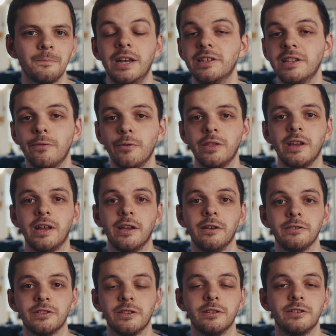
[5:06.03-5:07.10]
And is everything
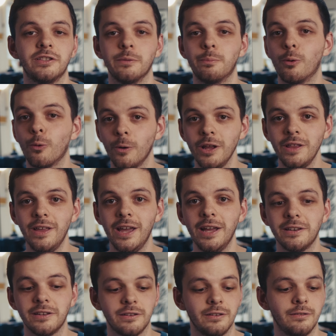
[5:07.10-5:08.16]
else supporting
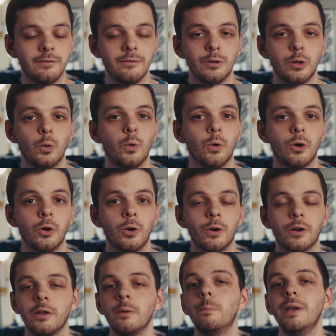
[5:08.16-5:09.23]
that or
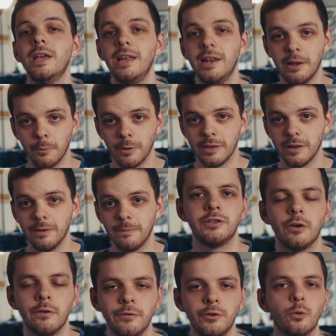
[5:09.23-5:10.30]
competing with it?
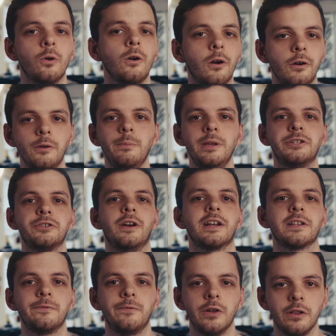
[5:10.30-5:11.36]
So if your R&B
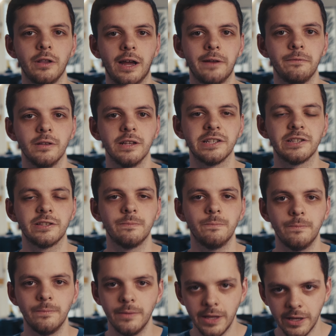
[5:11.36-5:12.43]
tracks feel lifeless,
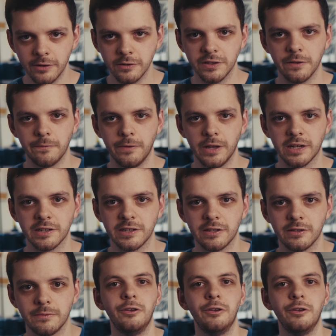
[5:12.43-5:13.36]
here's the fix.